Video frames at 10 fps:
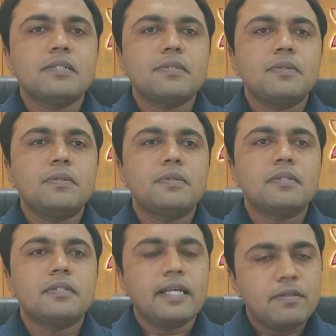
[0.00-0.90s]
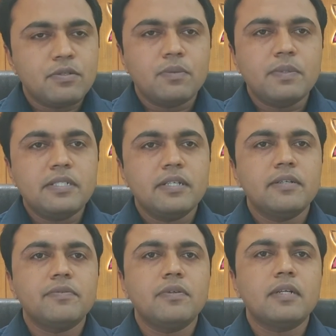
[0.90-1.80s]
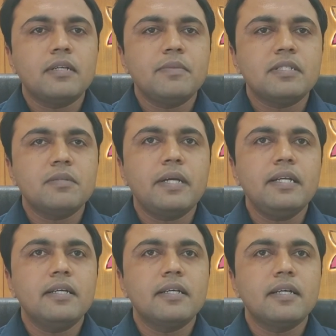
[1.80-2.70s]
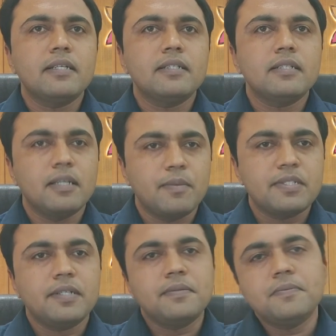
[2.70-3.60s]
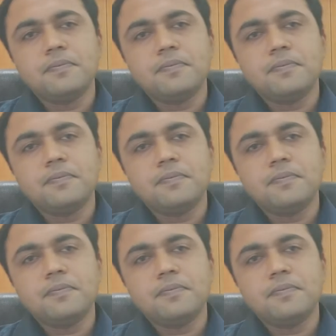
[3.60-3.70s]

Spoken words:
So thank you so much for MrMed. Namaste.